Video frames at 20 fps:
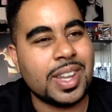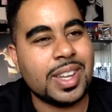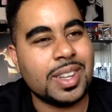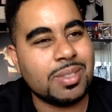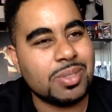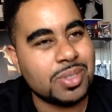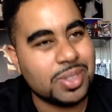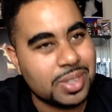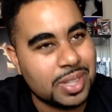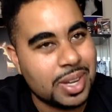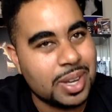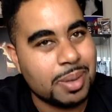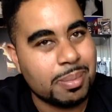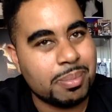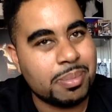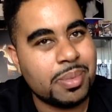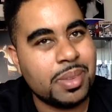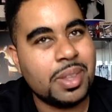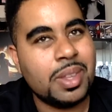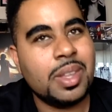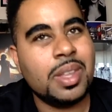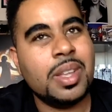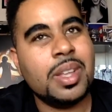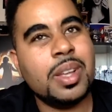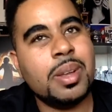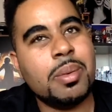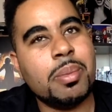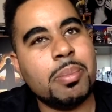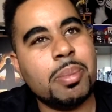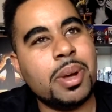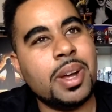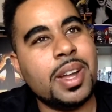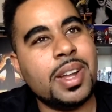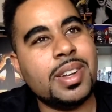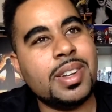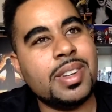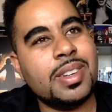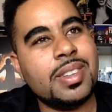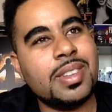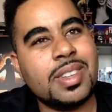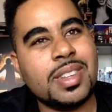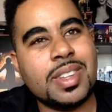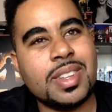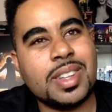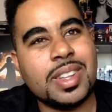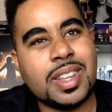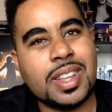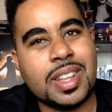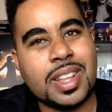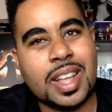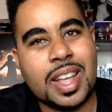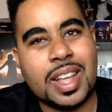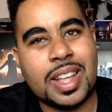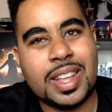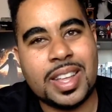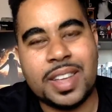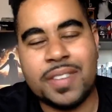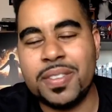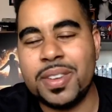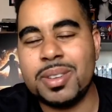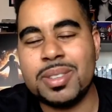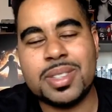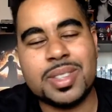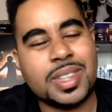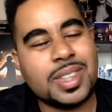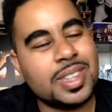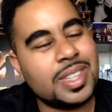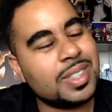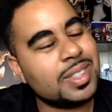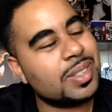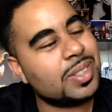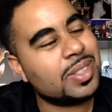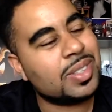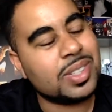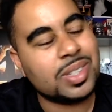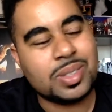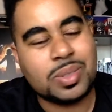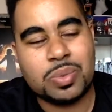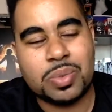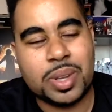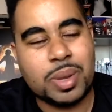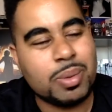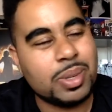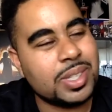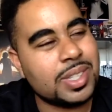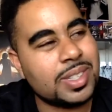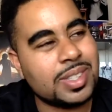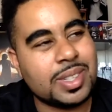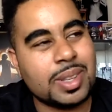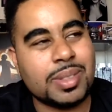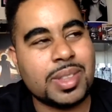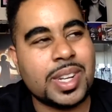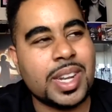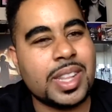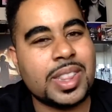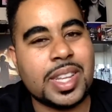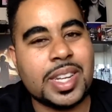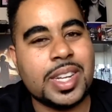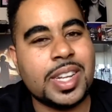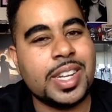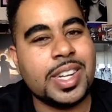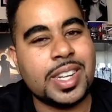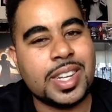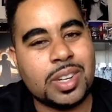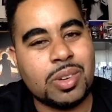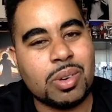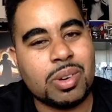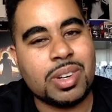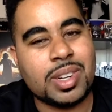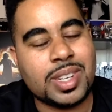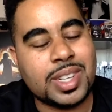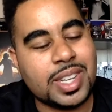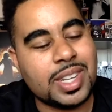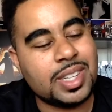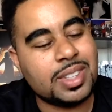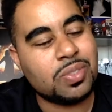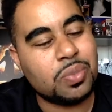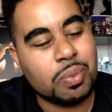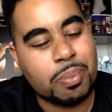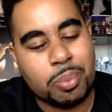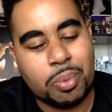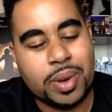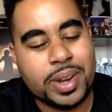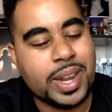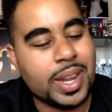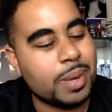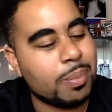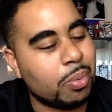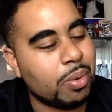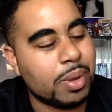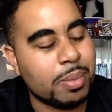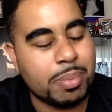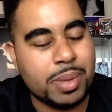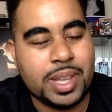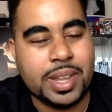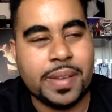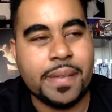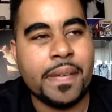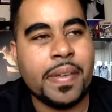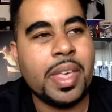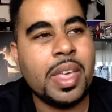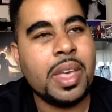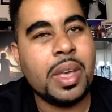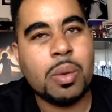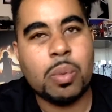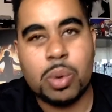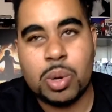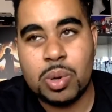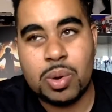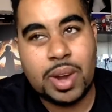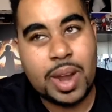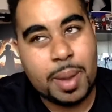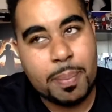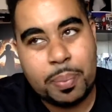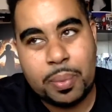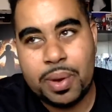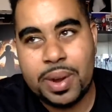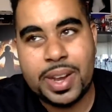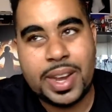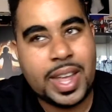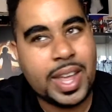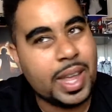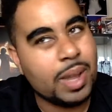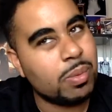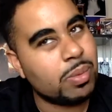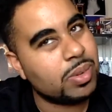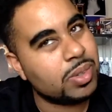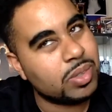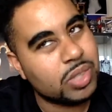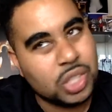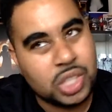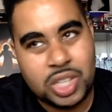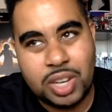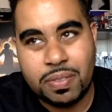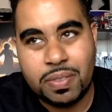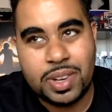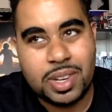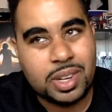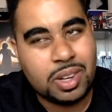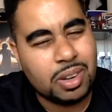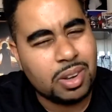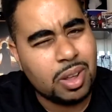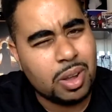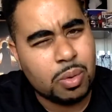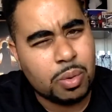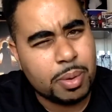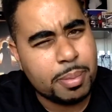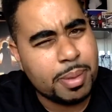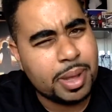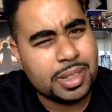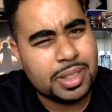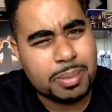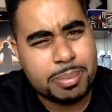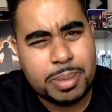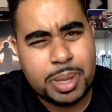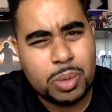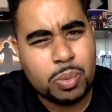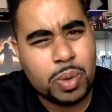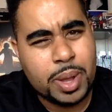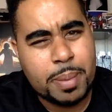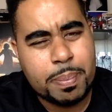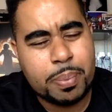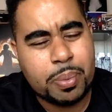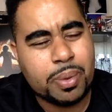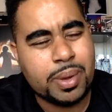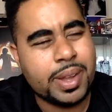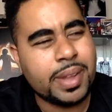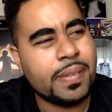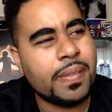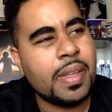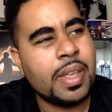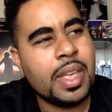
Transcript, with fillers: It was dumb. But it was just something that they needed in order to get us from point A to point B. We were at point A. We were shuffling along. We're about the midway point.